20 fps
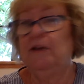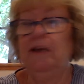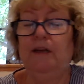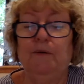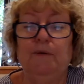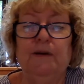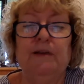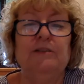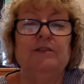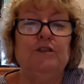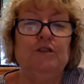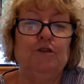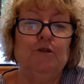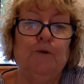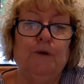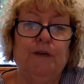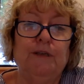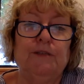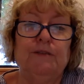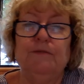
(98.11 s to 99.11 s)
Anyway, it's a
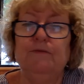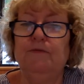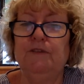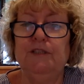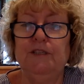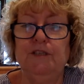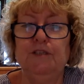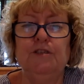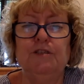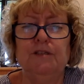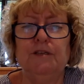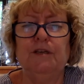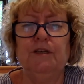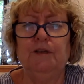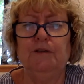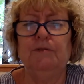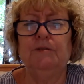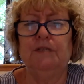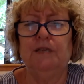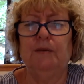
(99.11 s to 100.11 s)
choice. Physicians
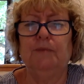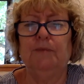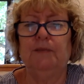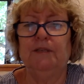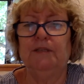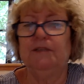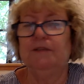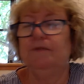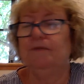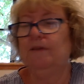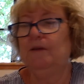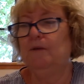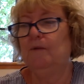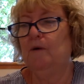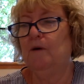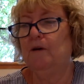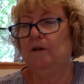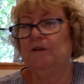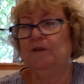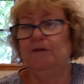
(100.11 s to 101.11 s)
can use templates if they
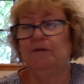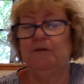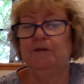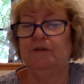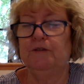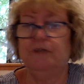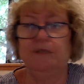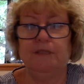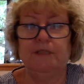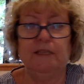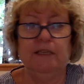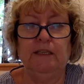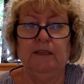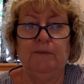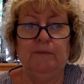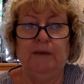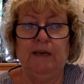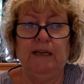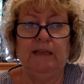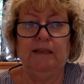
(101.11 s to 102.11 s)
want or just
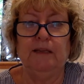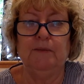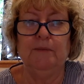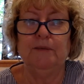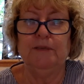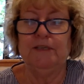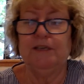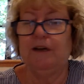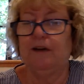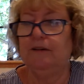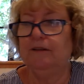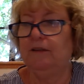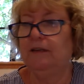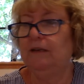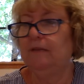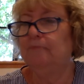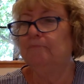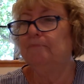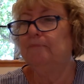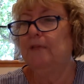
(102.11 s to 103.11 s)
eliminate them
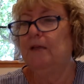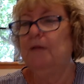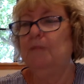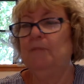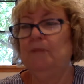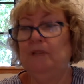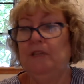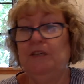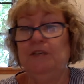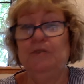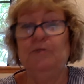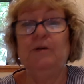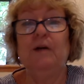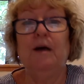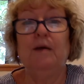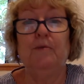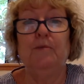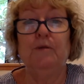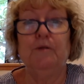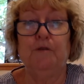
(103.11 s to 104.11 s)
entirely, but they do
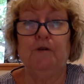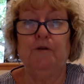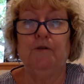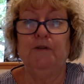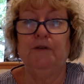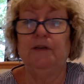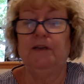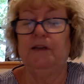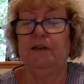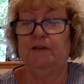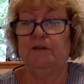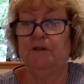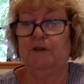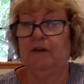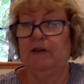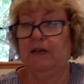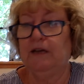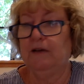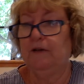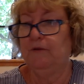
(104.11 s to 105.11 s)
come with all the
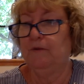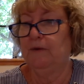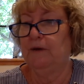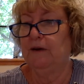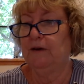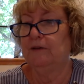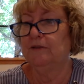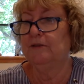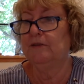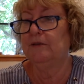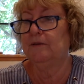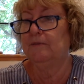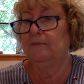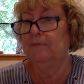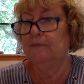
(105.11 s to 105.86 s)
electronic health records.